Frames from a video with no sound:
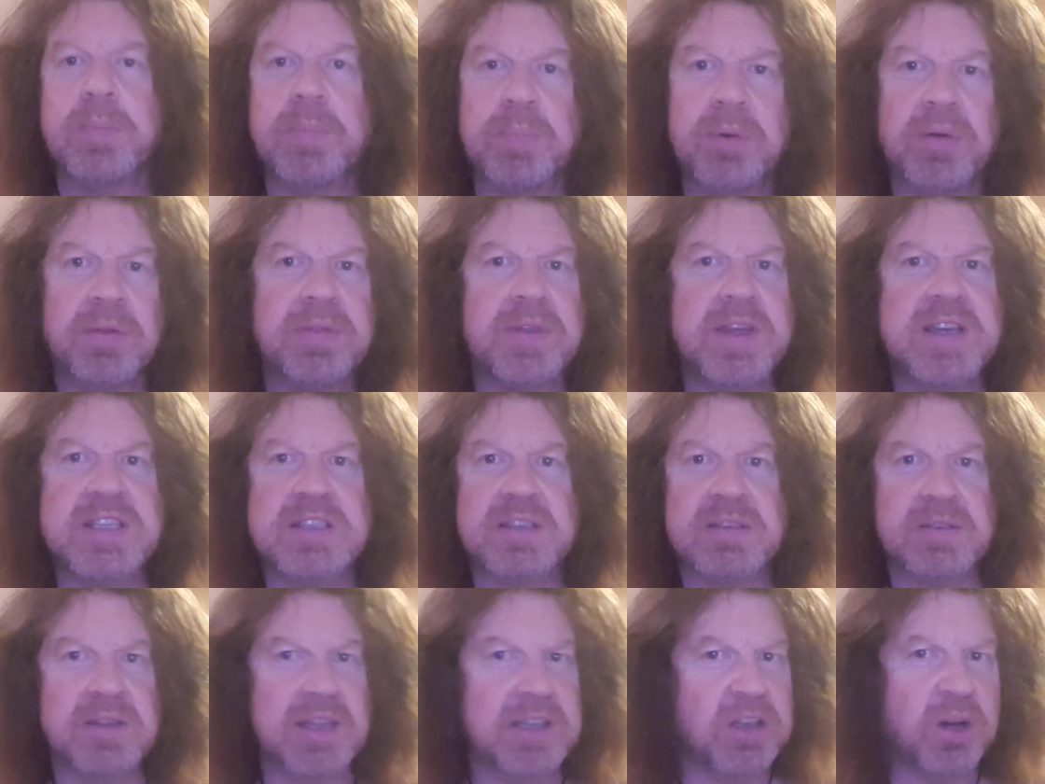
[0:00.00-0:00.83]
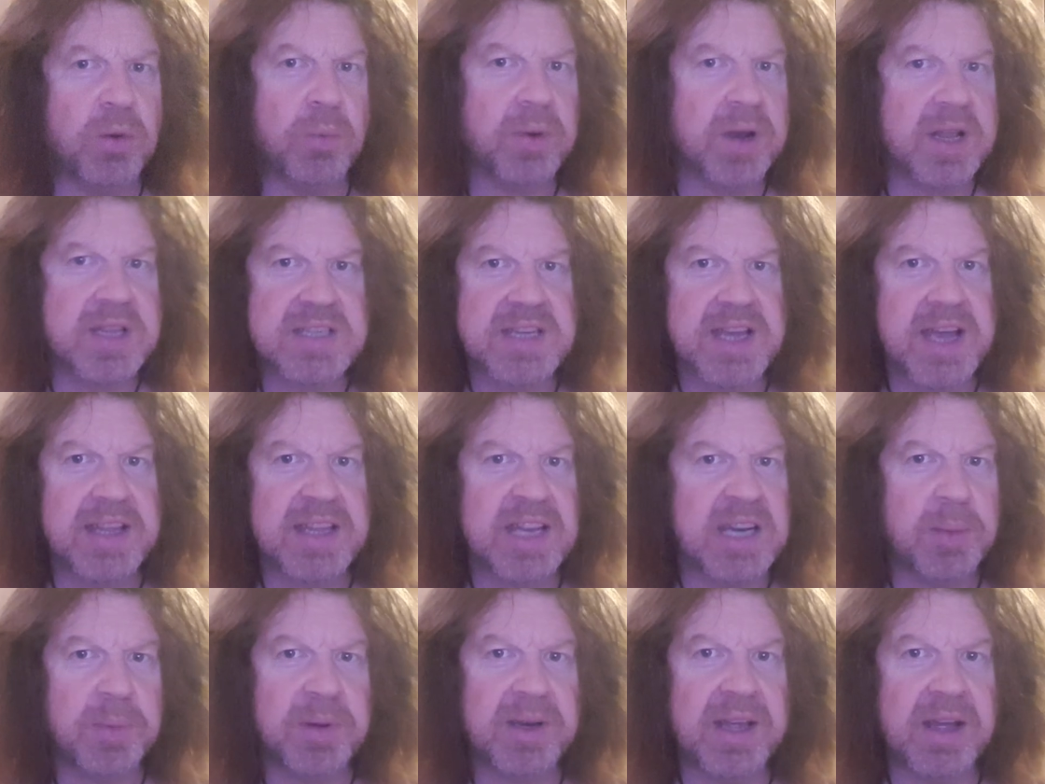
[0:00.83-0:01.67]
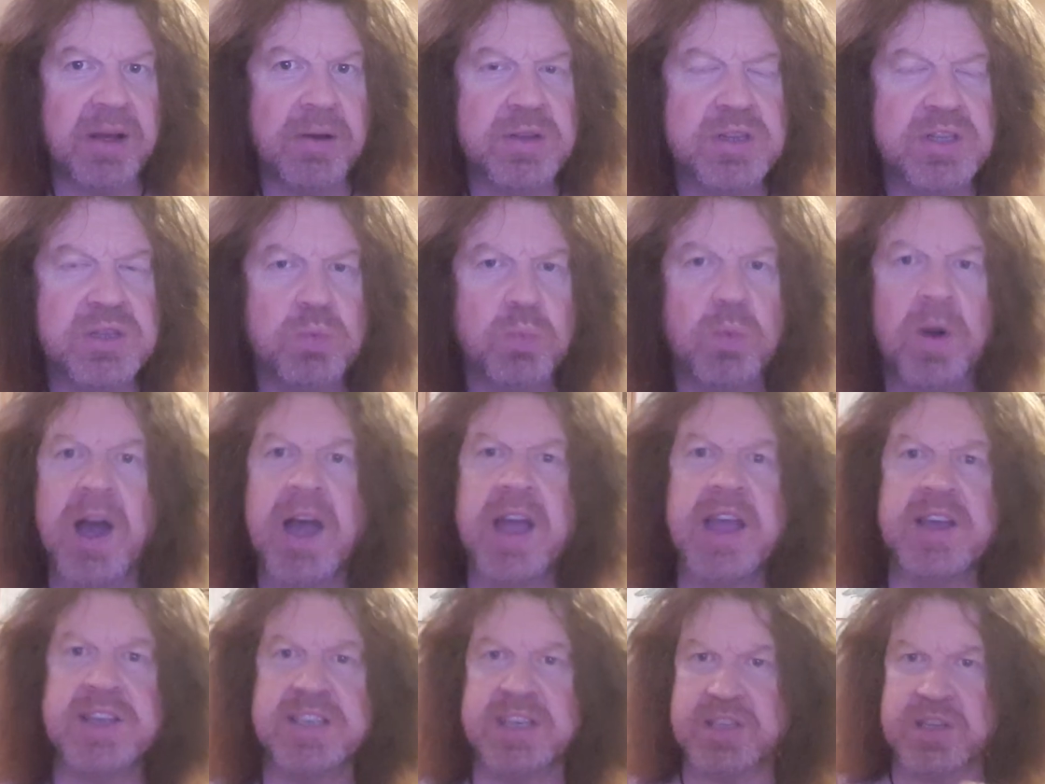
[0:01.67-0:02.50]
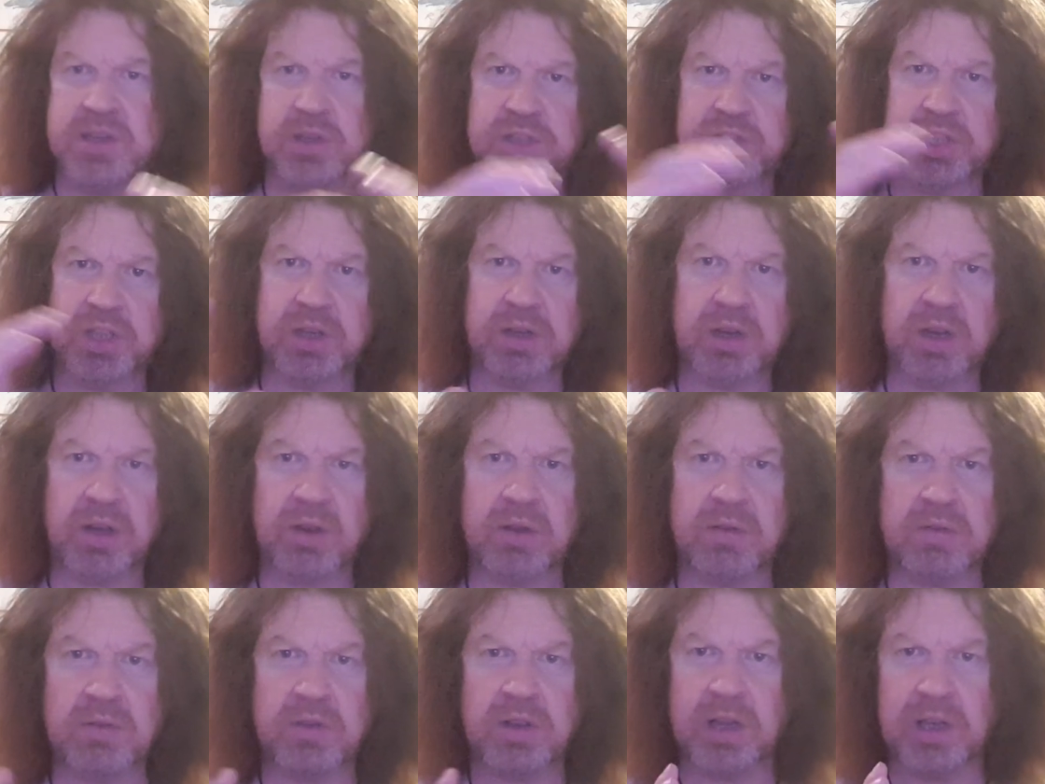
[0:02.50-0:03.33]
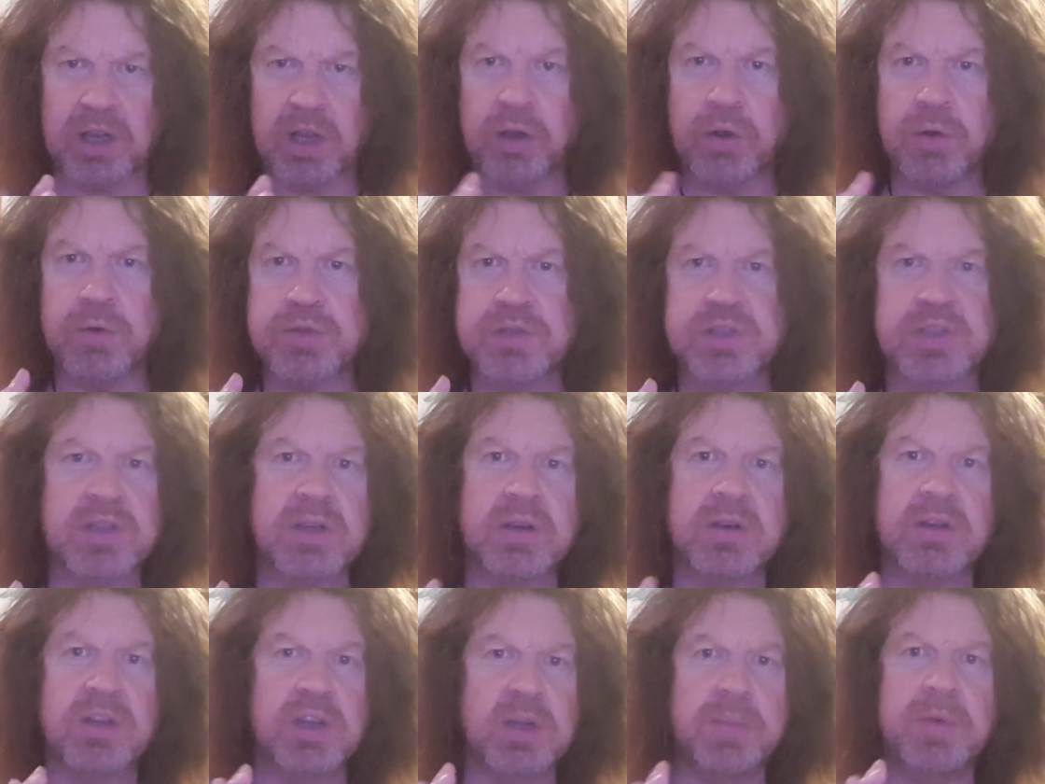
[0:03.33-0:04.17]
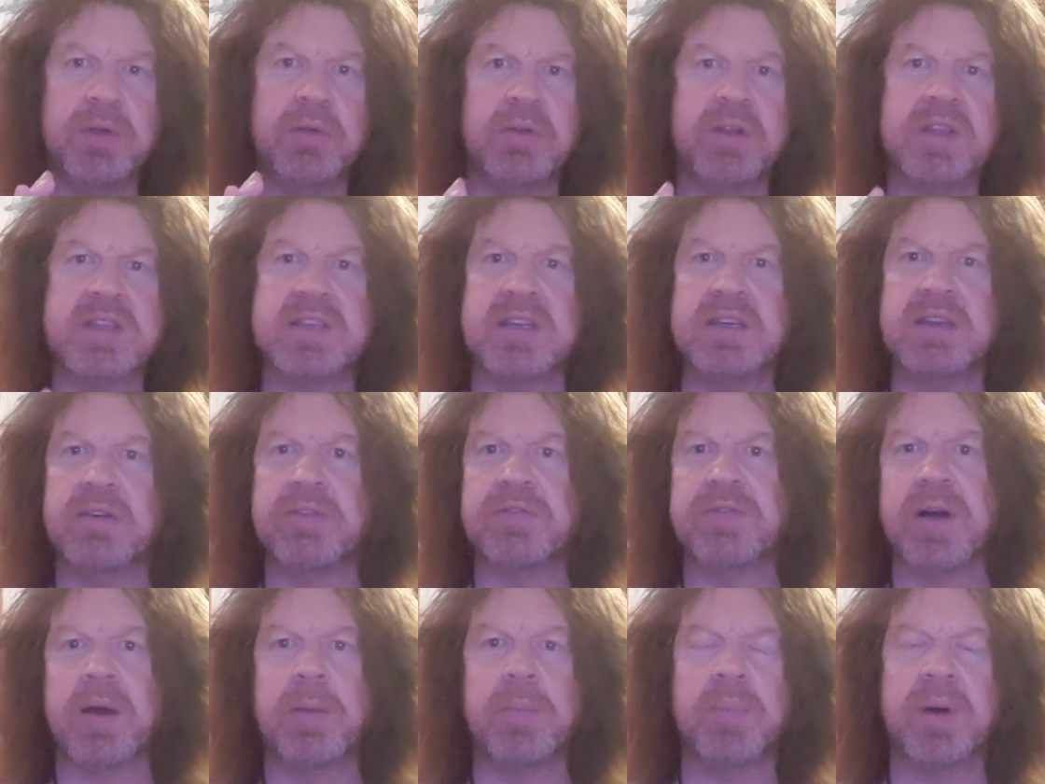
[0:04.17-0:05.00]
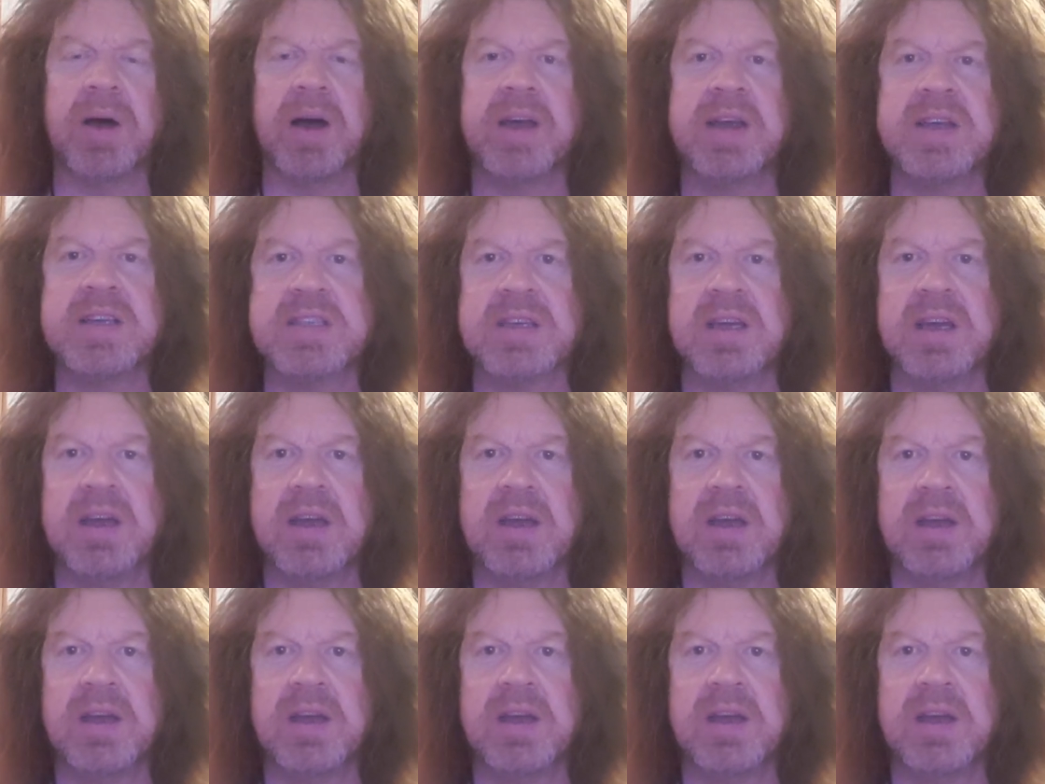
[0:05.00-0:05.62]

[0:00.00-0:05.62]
but this, they don't want to turn anybody else. Why is it such a closed community of vampires?